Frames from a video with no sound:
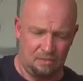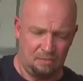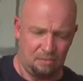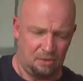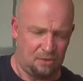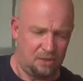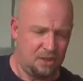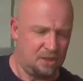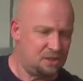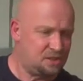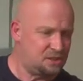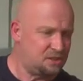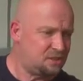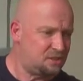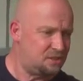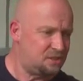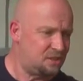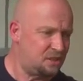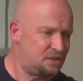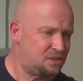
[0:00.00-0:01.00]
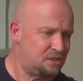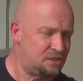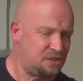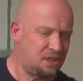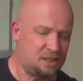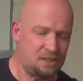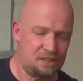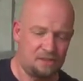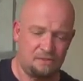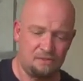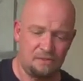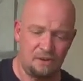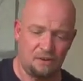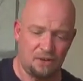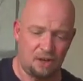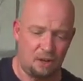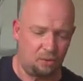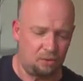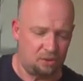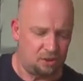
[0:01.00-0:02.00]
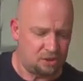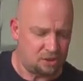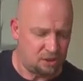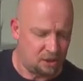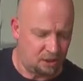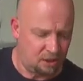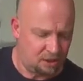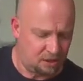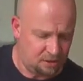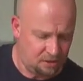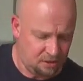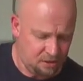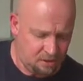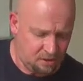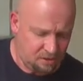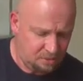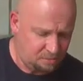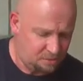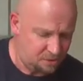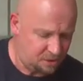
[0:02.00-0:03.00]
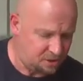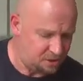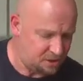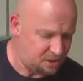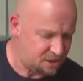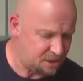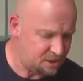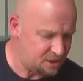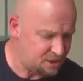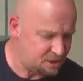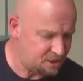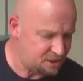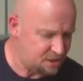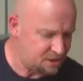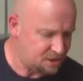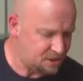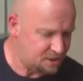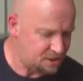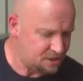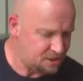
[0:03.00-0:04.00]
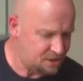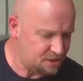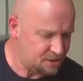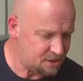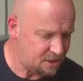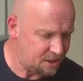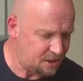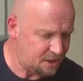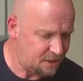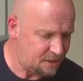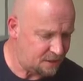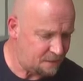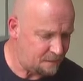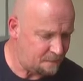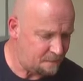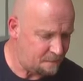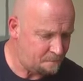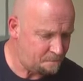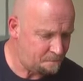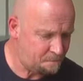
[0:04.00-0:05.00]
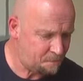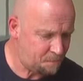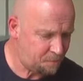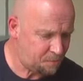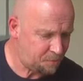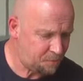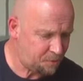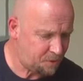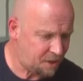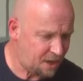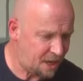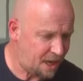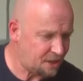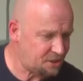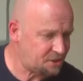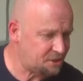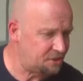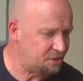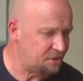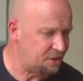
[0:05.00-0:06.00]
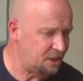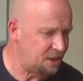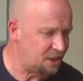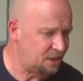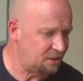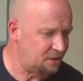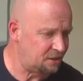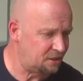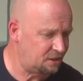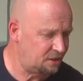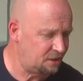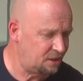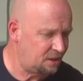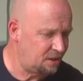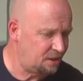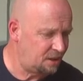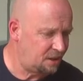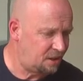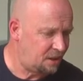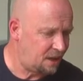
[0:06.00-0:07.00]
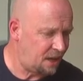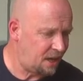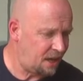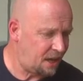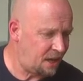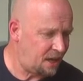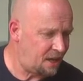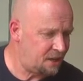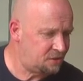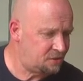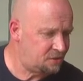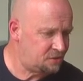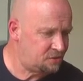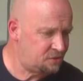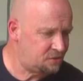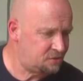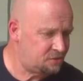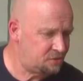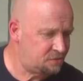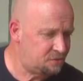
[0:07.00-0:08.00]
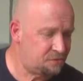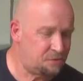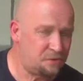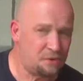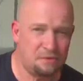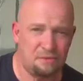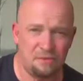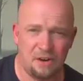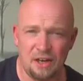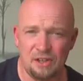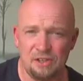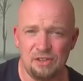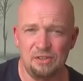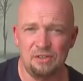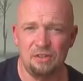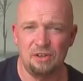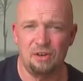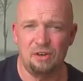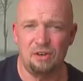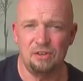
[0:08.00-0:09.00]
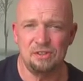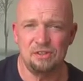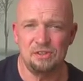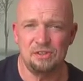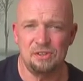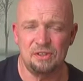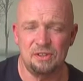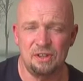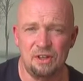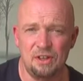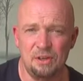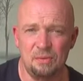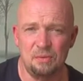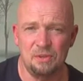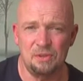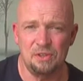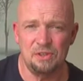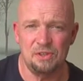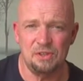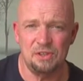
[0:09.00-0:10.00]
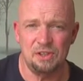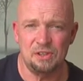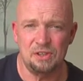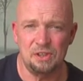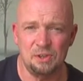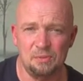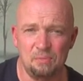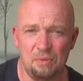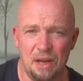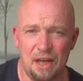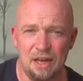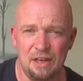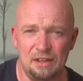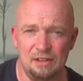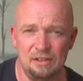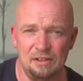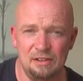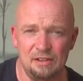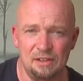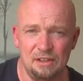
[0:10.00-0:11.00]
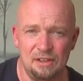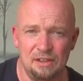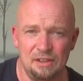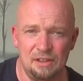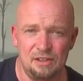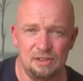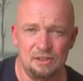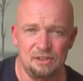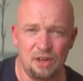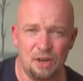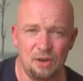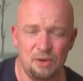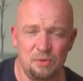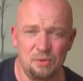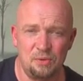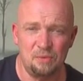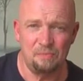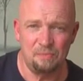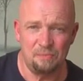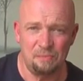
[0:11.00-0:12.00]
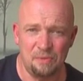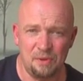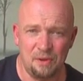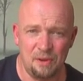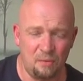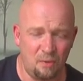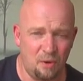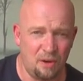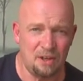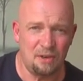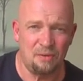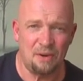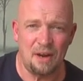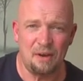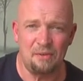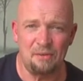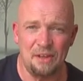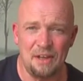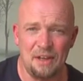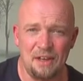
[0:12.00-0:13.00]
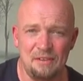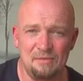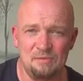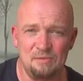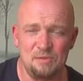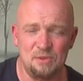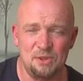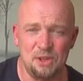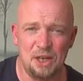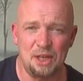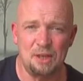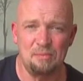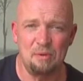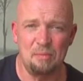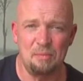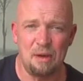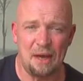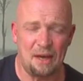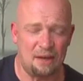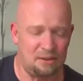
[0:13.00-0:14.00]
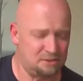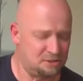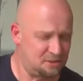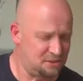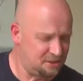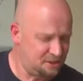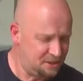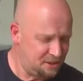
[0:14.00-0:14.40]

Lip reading: But this, as I say, is a very old guitar, but it is in excellent nick, and for a fraction of the cost I was just playing. So while you're out there, check them about.